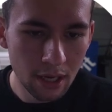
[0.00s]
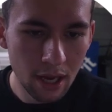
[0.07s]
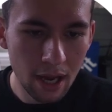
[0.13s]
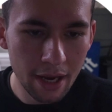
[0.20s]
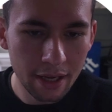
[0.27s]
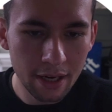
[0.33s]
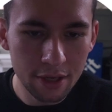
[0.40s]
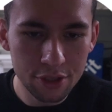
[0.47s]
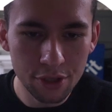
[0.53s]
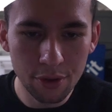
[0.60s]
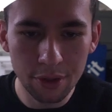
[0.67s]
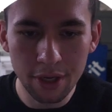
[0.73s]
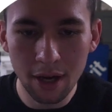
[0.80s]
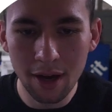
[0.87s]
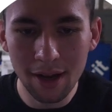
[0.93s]
I can actually go
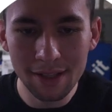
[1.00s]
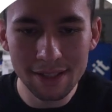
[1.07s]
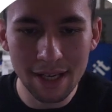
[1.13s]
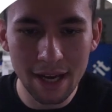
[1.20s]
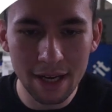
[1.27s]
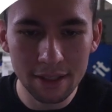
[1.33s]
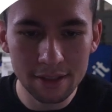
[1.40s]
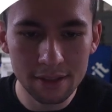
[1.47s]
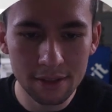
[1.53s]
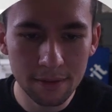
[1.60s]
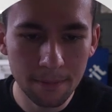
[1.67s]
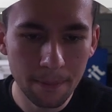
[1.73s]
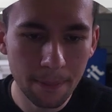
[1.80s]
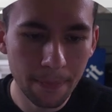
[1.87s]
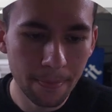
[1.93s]
to contact
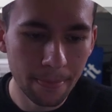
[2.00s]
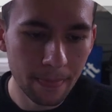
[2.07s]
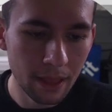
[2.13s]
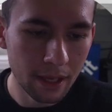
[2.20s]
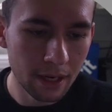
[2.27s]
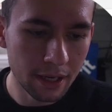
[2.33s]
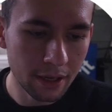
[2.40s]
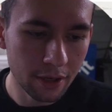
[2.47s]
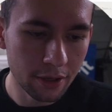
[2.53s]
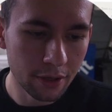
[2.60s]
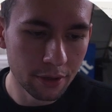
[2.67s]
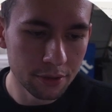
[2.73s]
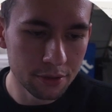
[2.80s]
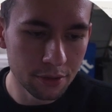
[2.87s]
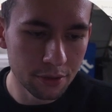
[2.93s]
and I can
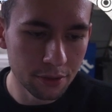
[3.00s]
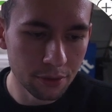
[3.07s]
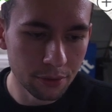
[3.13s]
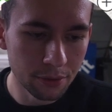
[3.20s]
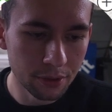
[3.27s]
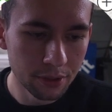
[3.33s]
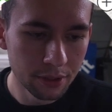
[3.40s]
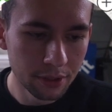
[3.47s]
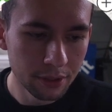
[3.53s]
go to